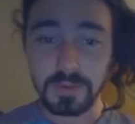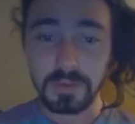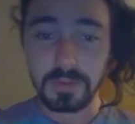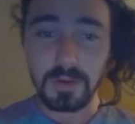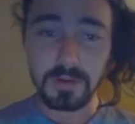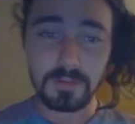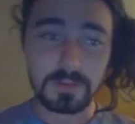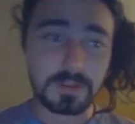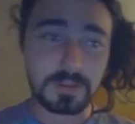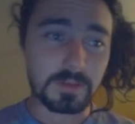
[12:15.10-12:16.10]
the part or
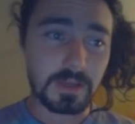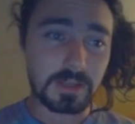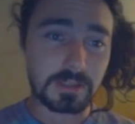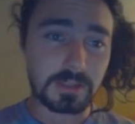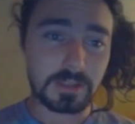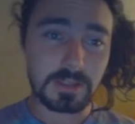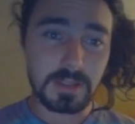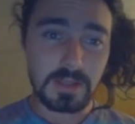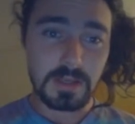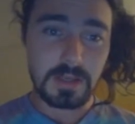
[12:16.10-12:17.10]
its location,
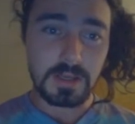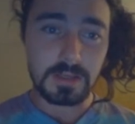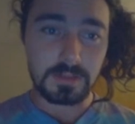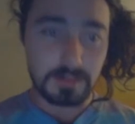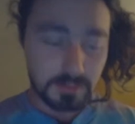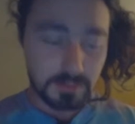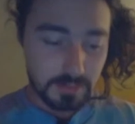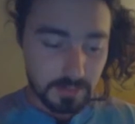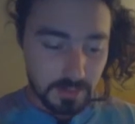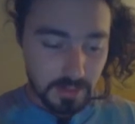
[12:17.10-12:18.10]
and let's
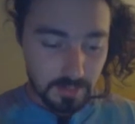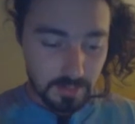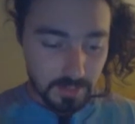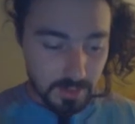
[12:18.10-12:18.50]
look up.